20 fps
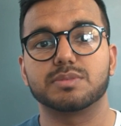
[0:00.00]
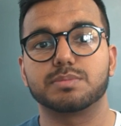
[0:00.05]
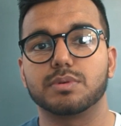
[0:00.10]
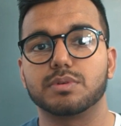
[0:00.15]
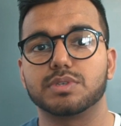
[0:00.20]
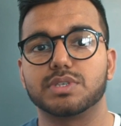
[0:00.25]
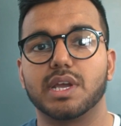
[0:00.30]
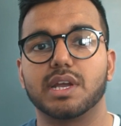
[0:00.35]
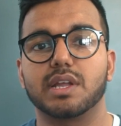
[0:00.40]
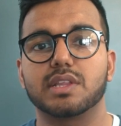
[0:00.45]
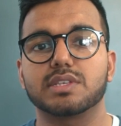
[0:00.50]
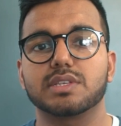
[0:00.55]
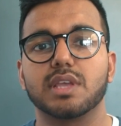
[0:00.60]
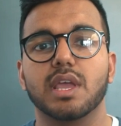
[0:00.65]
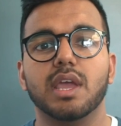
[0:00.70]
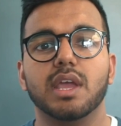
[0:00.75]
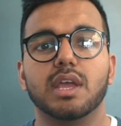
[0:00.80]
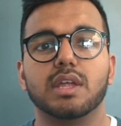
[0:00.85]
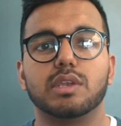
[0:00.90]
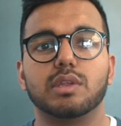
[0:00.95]
projects,
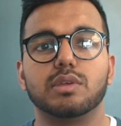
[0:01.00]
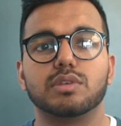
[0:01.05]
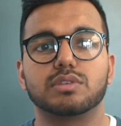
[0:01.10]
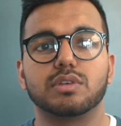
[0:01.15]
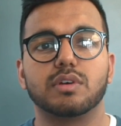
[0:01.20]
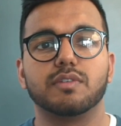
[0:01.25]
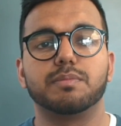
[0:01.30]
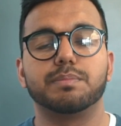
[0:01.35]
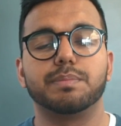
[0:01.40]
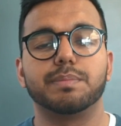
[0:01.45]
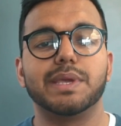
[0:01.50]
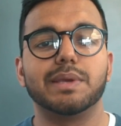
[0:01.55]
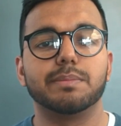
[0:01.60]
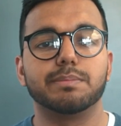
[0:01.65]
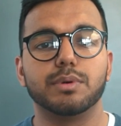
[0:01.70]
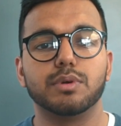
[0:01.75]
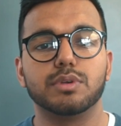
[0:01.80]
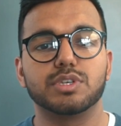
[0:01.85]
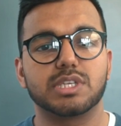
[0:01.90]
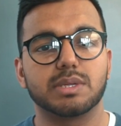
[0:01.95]
to sort of
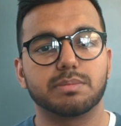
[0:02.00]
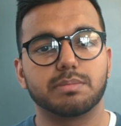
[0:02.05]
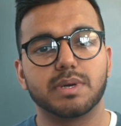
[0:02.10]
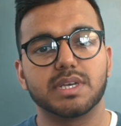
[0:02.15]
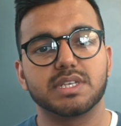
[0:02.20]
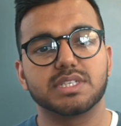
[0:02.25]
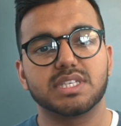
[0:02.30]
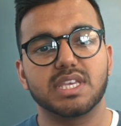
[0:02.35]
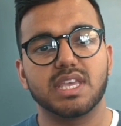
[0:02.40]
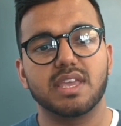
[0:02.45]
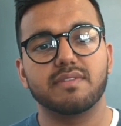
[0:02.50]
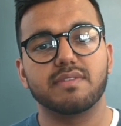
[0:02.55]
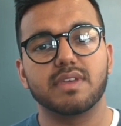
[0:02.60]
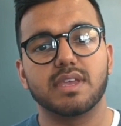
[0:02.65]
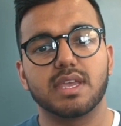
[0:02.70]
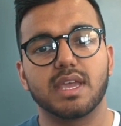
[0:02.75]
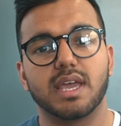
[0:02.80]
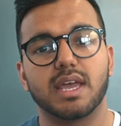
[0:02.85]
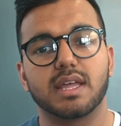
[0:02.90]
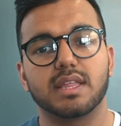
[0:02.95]
boost up my
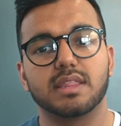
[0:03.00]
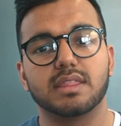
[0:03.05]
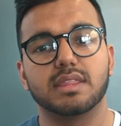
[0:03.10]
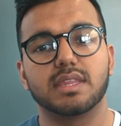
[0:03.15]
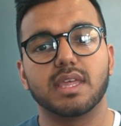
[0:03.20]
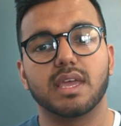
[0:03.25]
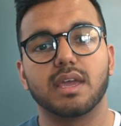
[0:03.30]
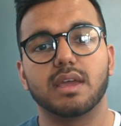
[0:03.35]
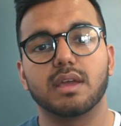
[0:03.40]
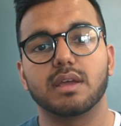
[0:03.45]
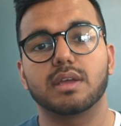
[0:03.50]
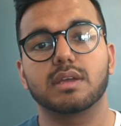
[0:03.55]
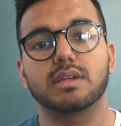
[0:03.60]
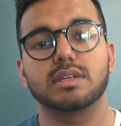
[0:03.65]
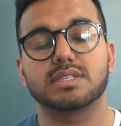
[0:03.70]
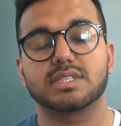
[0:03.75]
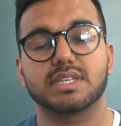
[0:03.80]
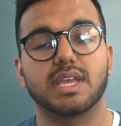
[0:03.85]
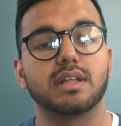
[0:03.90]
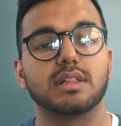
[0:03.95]
CV and
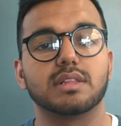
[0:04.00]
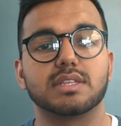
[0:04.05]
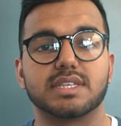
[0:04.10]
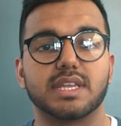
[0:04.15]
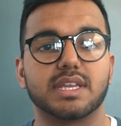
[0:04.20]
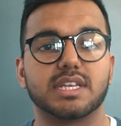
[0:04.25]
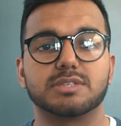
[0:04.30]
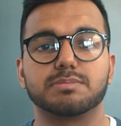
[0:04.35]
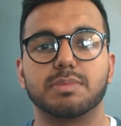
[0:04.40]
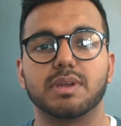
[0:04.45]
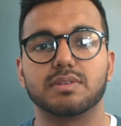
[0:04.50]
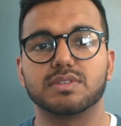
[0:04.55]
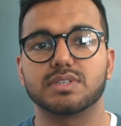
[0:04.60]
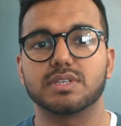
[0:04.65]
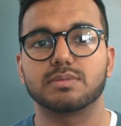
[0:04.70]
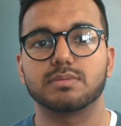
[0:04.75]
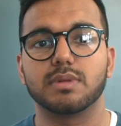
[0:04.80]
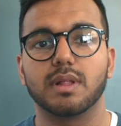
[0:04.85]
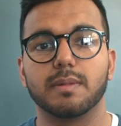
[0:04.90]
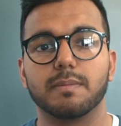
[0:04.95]
skills and experience
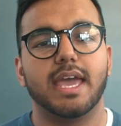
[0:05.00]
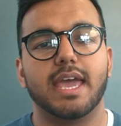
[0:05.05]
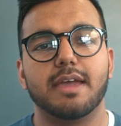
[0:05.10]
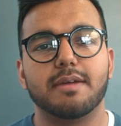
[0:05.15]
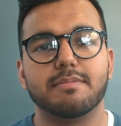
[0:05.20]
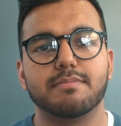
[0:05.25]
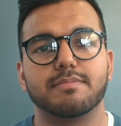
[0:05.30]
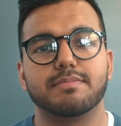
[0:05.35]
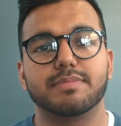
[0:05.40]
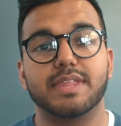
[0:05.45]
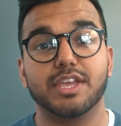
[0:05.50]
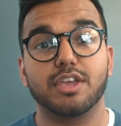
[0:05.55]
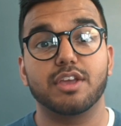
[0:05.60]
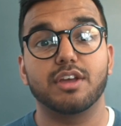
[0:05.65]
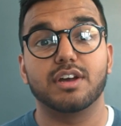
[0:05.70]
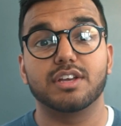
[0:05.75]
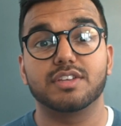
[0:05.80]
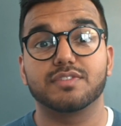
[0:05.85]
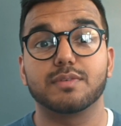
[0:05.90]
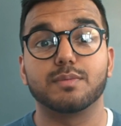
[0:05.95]
as well. Thank you
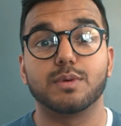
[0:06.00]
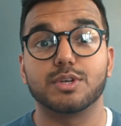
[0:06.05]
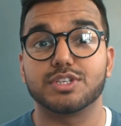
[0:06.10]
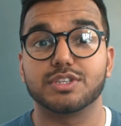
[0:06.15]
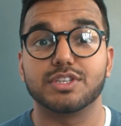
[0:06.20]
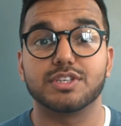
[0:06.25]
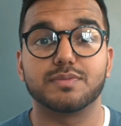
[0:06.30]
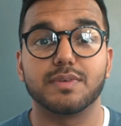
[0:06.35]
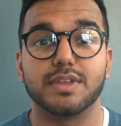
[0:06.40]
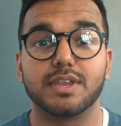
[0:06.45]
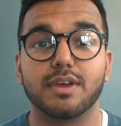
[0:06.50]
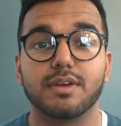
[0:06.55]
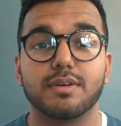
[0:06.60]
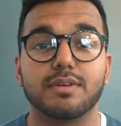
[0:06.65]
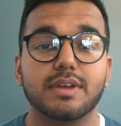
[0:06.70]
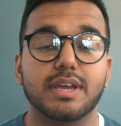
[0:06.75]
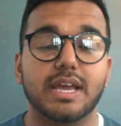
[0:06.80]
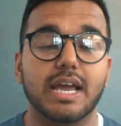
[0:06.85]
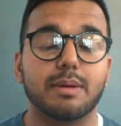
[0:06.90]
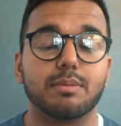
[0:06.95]
guys for watching this video.
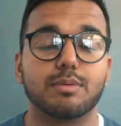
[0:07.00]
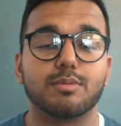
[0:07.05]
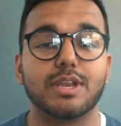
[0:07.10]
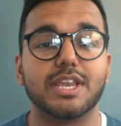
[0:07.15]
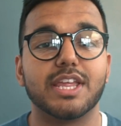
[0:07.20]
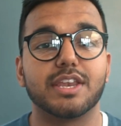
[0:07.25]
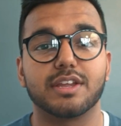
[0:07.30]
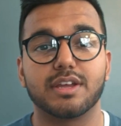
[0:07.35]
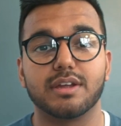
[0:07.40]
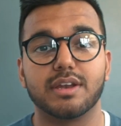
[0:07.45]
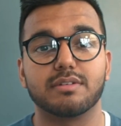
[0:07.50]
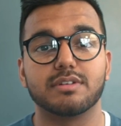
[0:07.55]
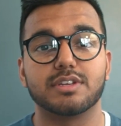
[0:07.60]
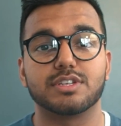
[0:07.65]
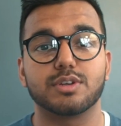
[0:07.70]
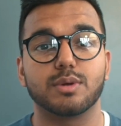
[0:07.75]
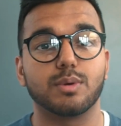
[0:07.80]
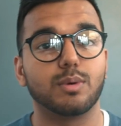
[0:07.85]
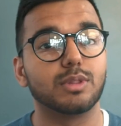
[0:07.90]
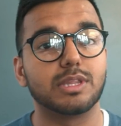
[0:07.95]
I would really
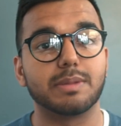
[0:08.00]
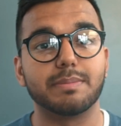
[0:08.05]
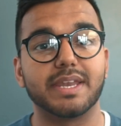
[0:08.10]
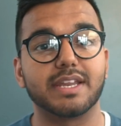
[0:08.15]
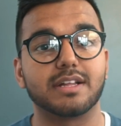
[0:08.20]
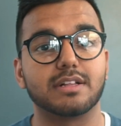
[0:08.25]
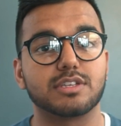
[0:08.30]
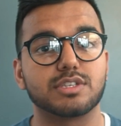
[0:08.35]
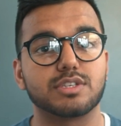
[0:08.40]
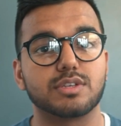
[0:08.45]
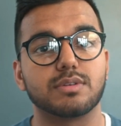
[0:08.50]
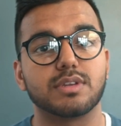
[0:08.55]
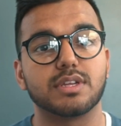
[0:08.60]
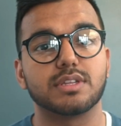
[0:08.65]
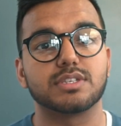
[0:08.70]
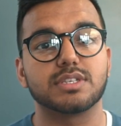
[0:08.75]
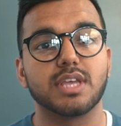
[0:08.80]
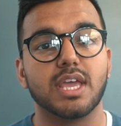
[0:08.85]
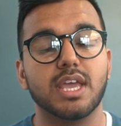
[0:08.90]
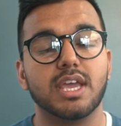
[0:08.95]
encourage all the medical
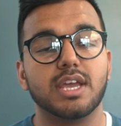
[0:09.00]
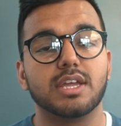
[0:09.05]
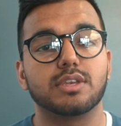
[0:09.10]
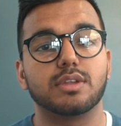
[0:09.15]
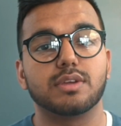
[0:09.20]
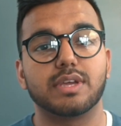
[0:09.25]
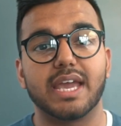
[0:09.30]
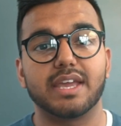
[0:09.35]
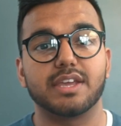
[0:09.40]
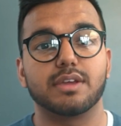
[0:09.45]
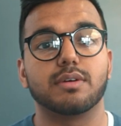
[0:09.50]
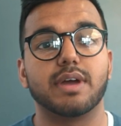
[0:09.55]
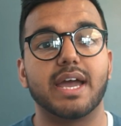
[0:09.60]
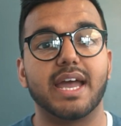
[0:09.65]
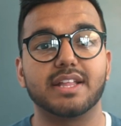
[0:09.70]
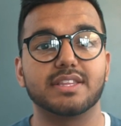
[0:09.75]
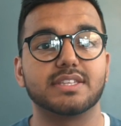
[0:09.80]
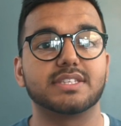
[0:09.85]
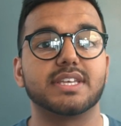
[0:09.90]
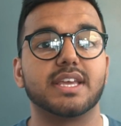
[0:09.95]
students to get your
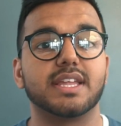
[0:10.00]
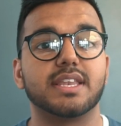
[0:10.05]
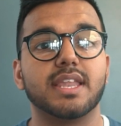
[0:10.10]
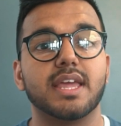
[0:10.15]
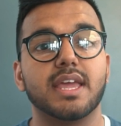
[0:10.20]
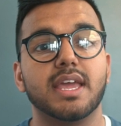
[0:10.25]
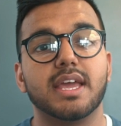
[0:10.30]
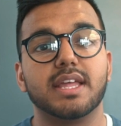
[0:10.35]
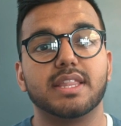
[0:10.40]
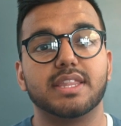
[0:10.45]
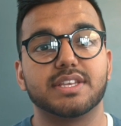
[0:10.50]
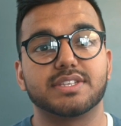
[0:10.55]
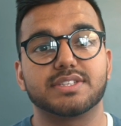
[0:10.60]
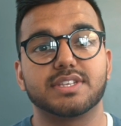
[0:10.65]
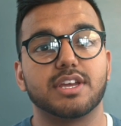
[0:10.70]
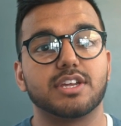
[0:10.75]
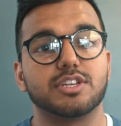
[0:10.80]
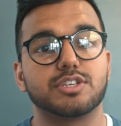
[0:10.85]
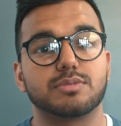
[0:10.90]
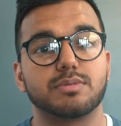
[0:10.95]
hands in this
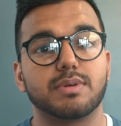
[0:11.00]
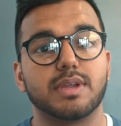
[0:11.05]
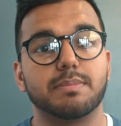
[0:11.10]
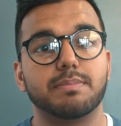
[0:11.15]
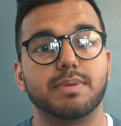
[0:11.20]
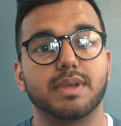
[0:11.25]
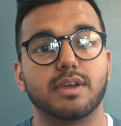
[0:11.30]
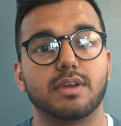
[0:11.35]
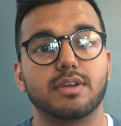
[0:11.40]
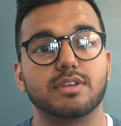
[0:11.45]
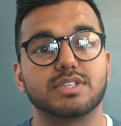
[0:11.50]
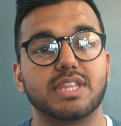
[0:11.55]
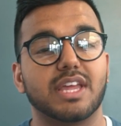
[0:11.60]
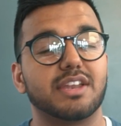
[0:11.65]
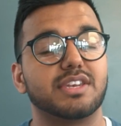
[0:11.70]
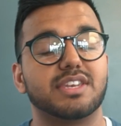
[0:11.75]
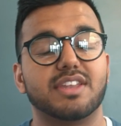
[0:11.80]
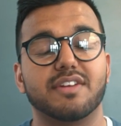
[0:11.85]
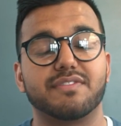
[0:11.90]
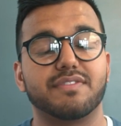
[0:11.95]
surgery, because there
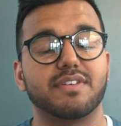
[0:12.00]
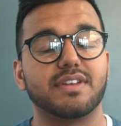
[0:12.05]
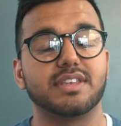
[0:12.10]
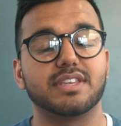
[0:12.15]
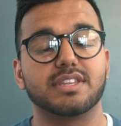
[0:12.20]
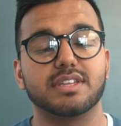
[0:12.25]
are